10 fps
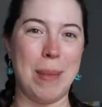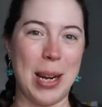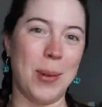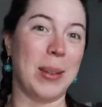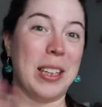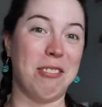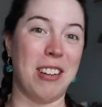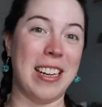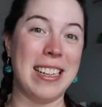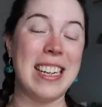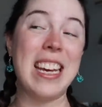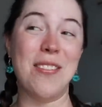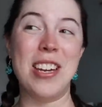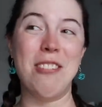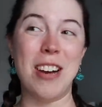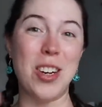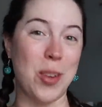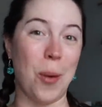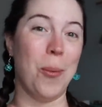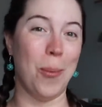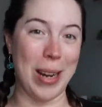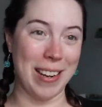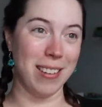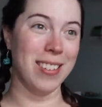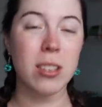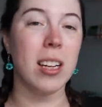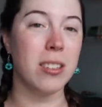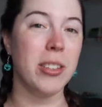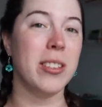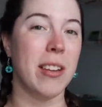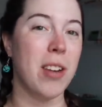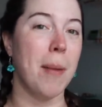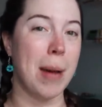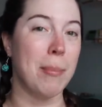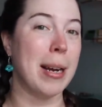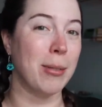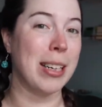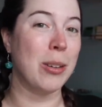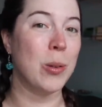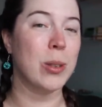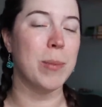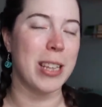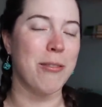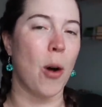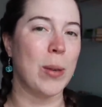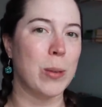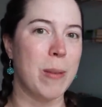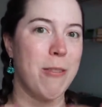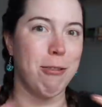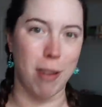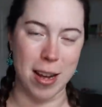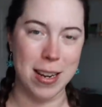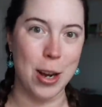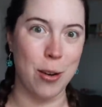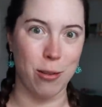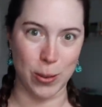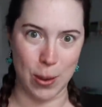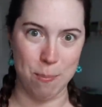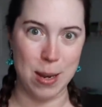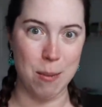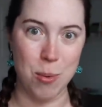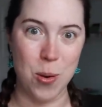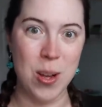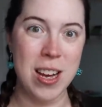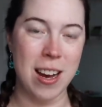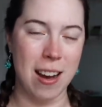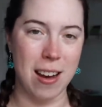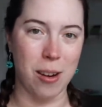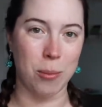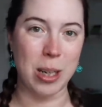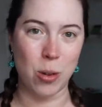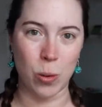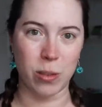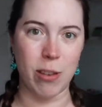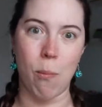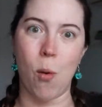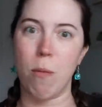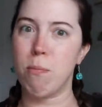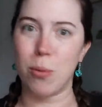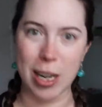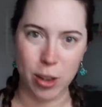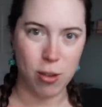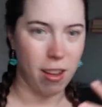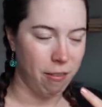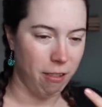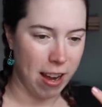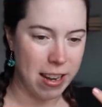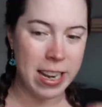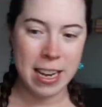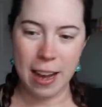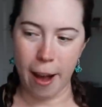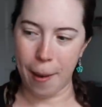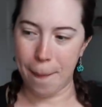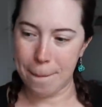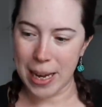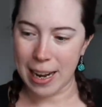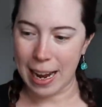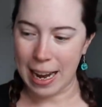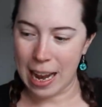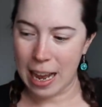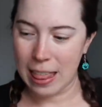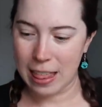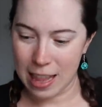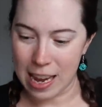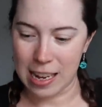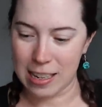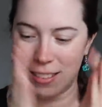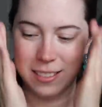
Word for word: being really fun, even if I don't win. There's lots of years I've not met my reading goals, but they've always been fun. I know for some people, uh, reading goals feel more pressure than fun, um, but I think